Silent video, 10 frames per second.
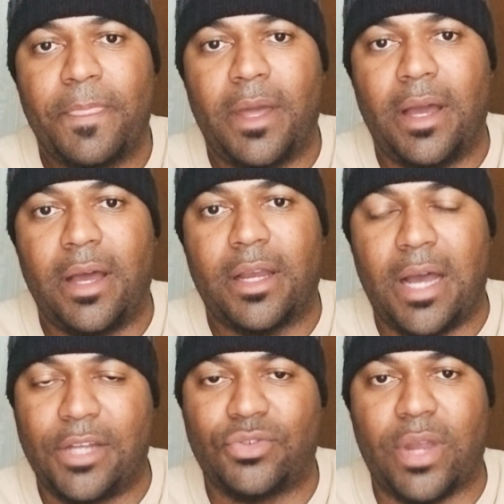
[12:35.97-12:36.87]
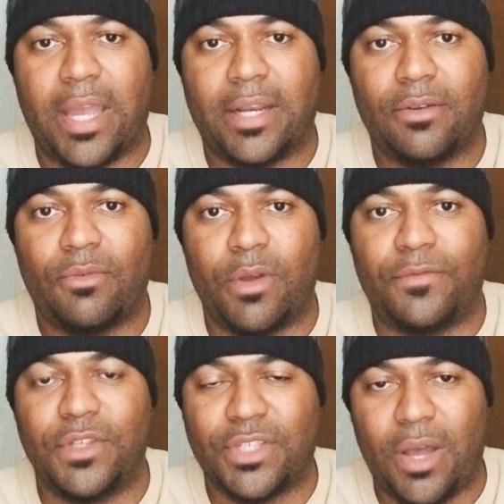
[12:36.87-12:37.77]
uh, contract with
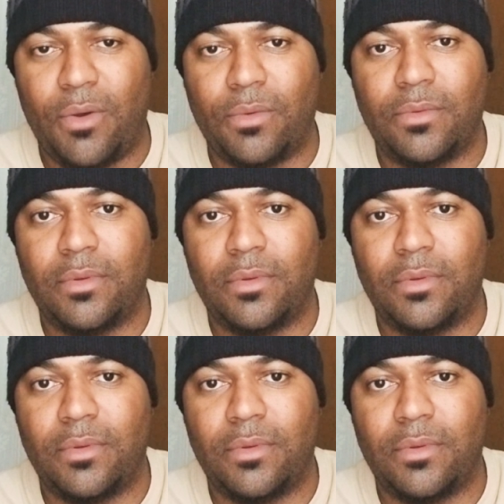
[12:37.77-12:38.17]
the Zone?